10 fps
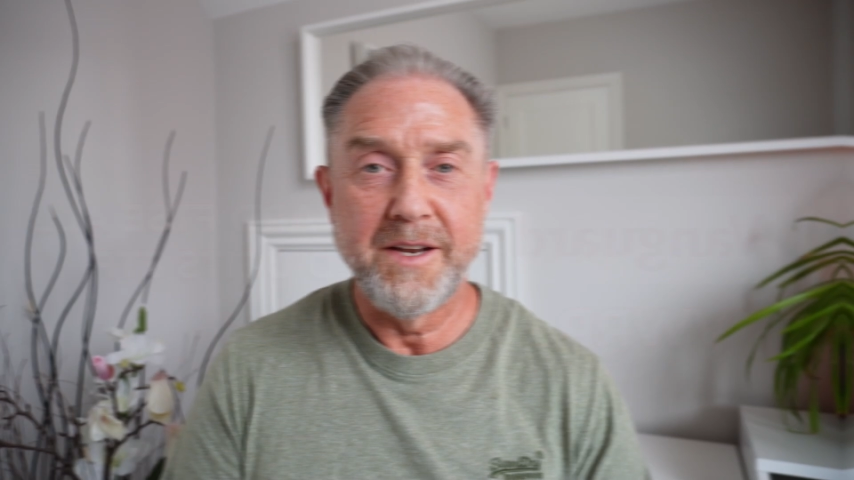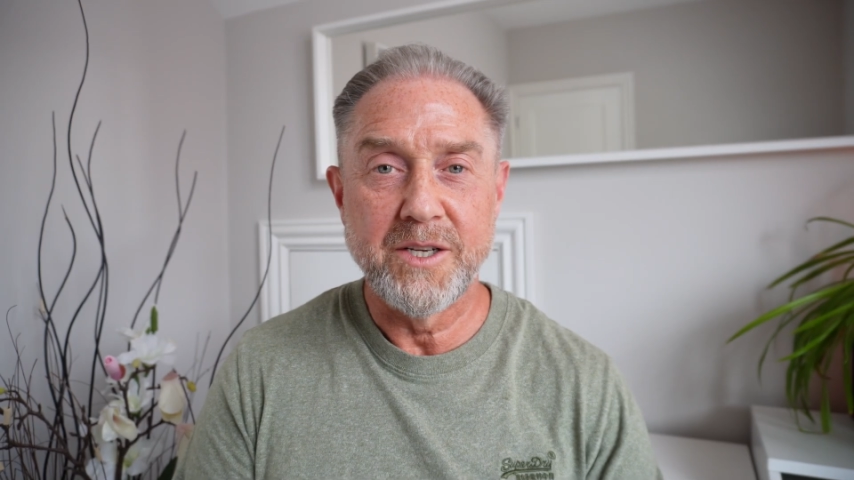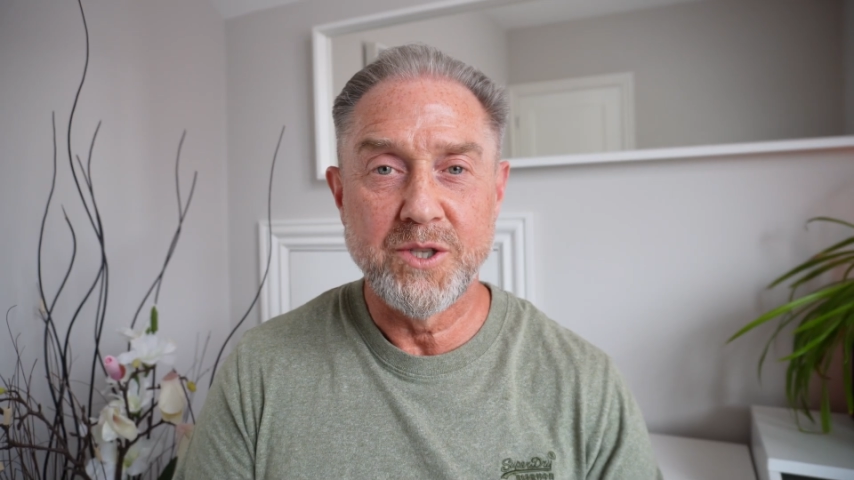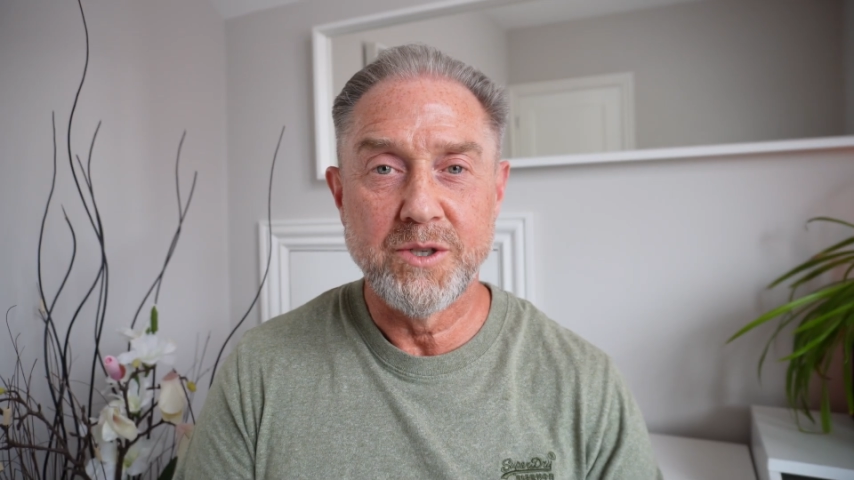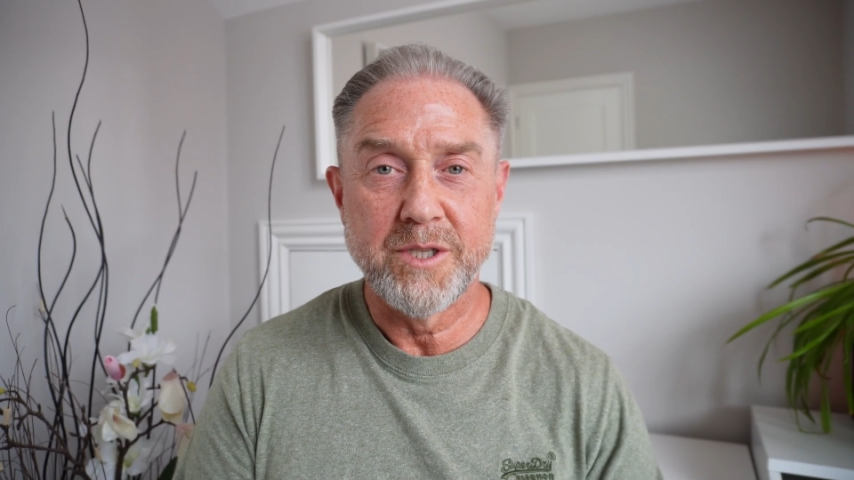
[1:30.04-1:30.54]
there
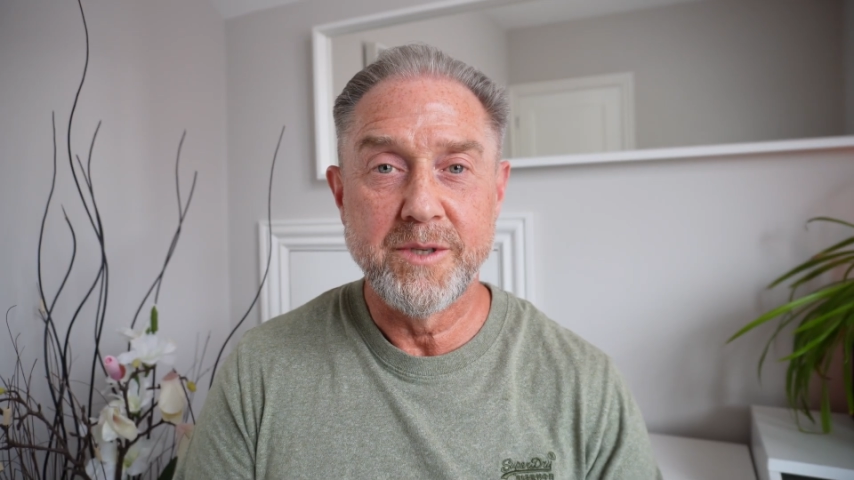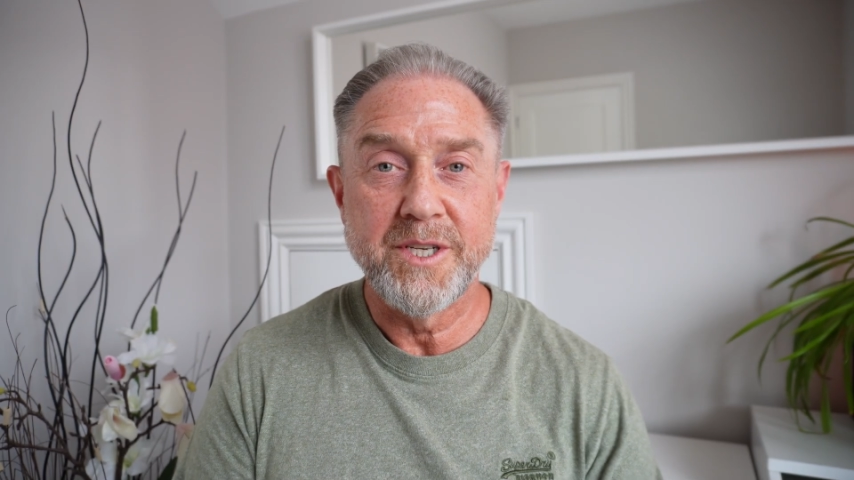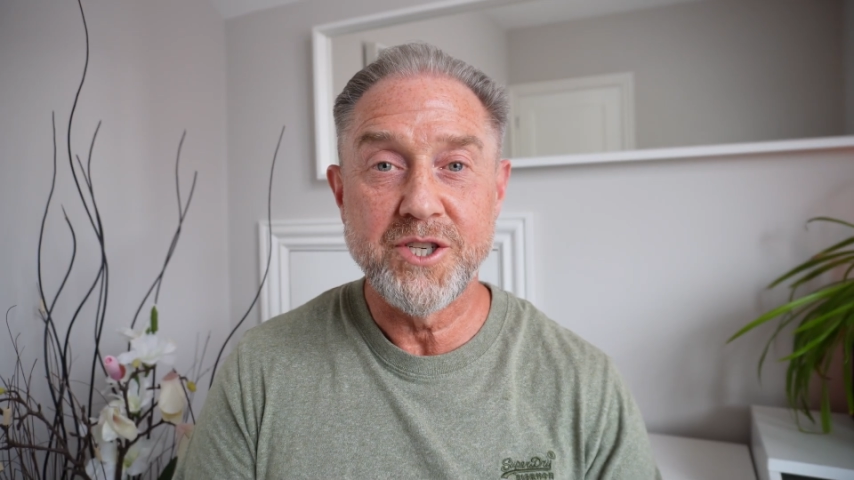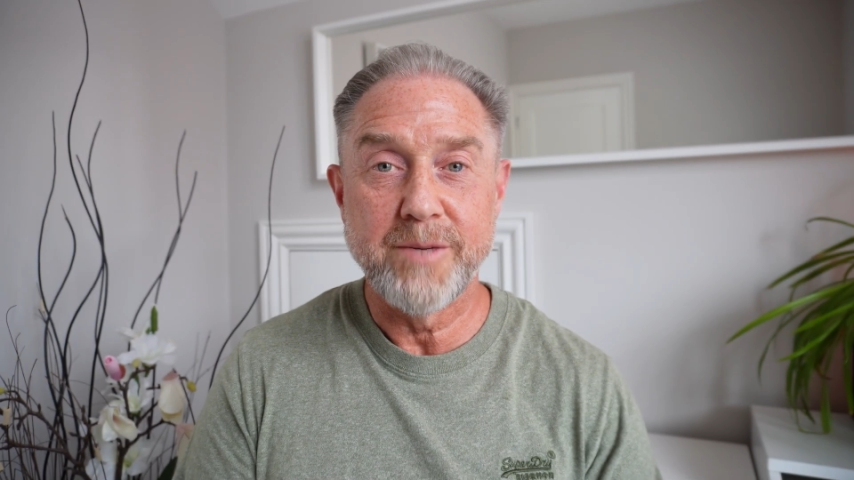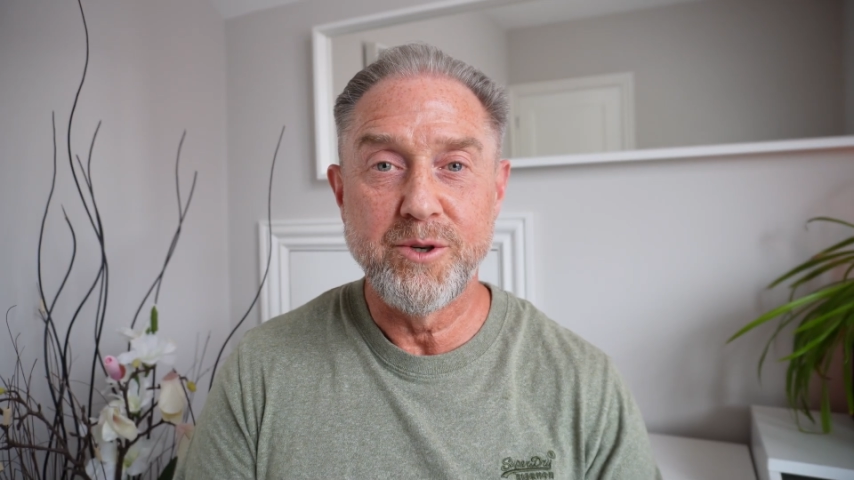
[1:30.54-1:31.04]
is also a
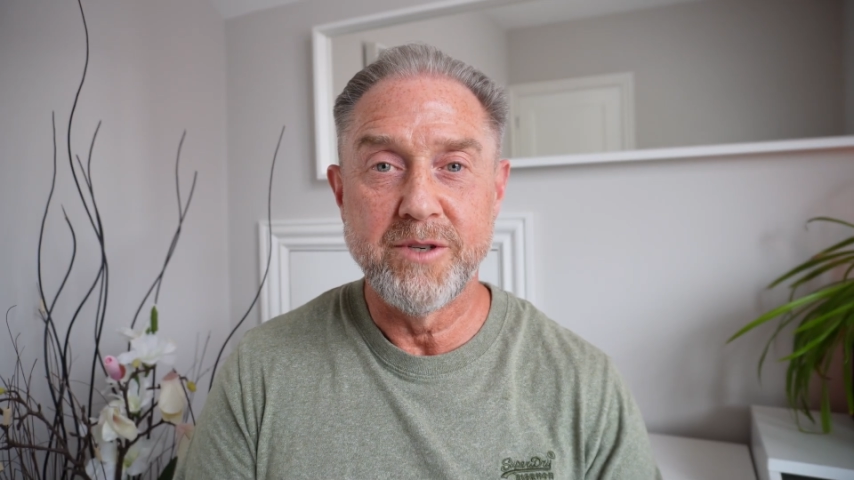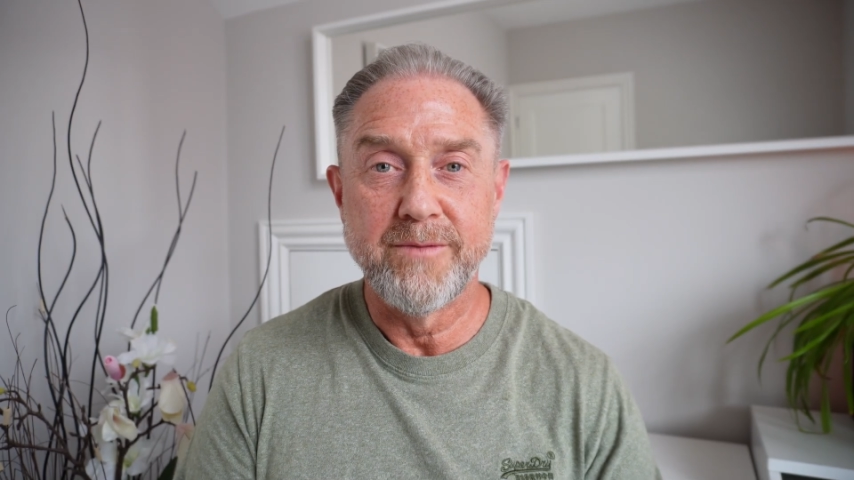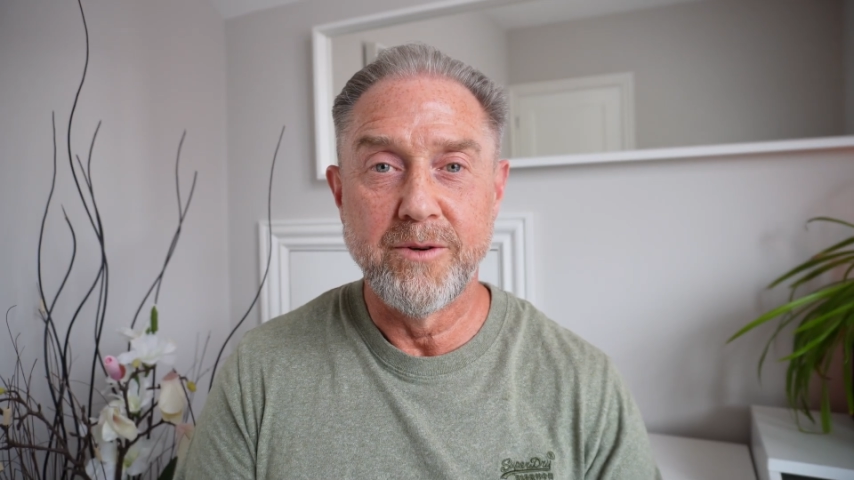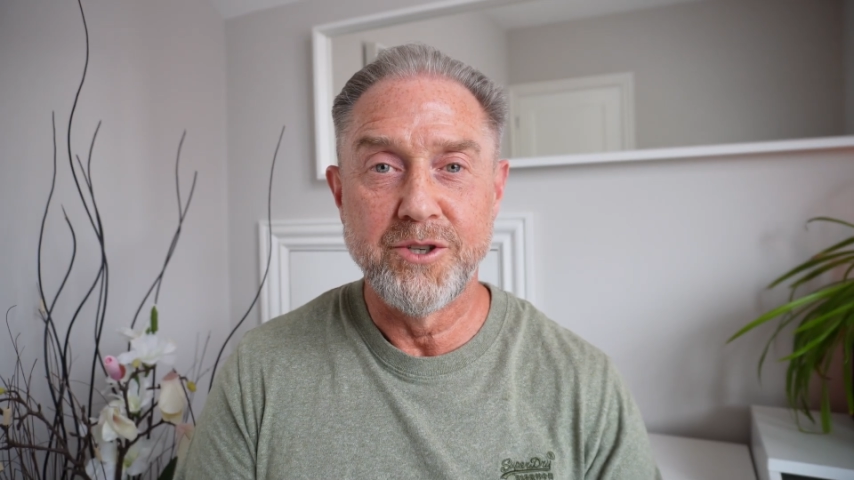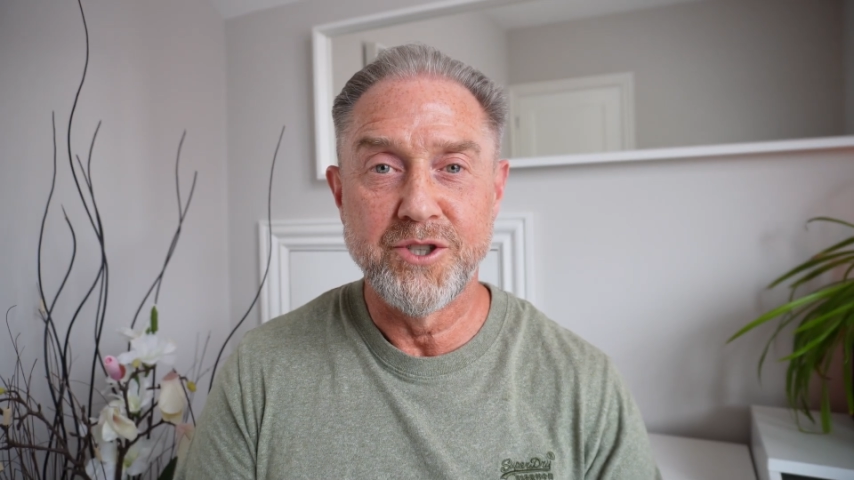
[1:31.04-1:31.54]
distribution
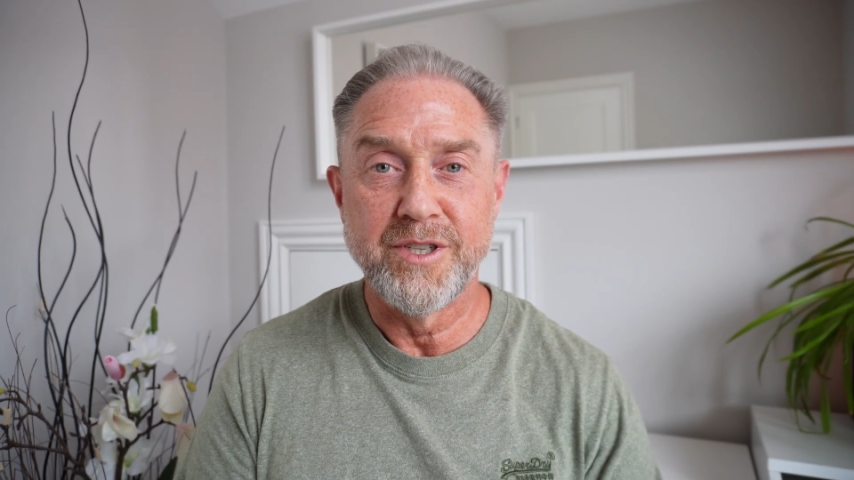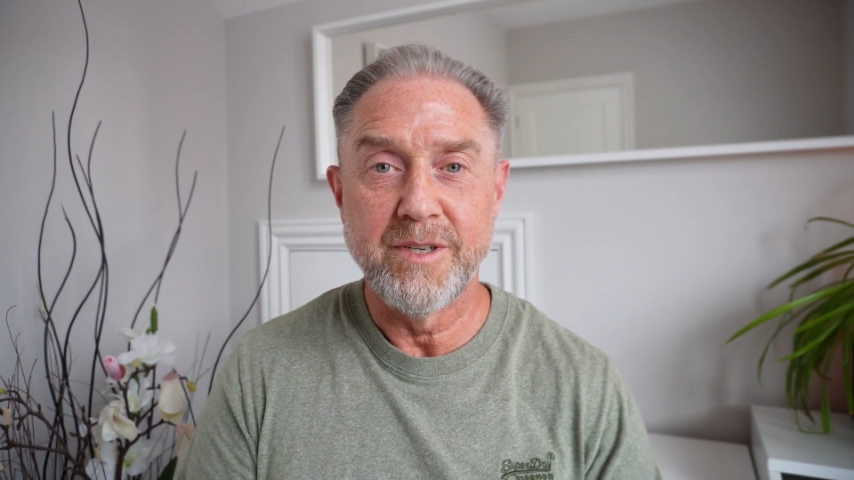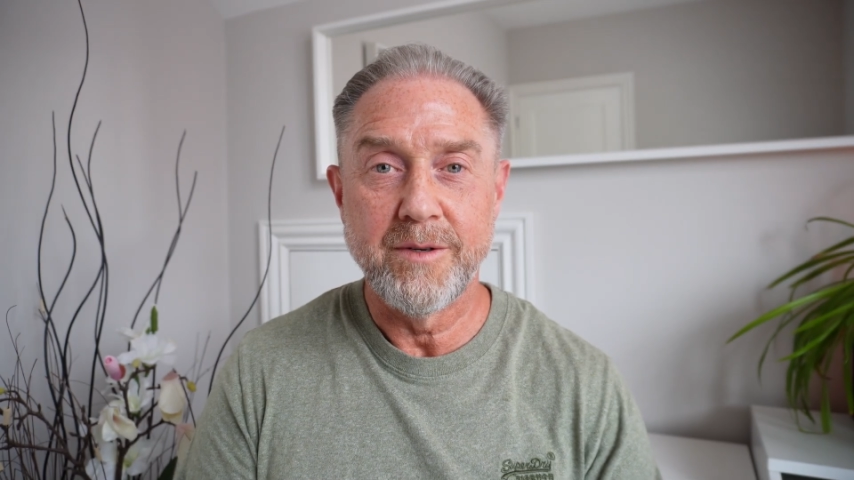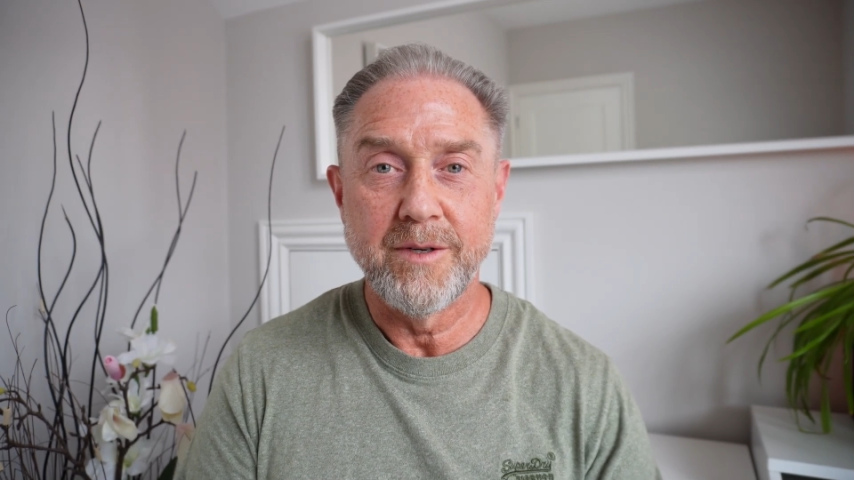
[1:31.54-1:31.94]
version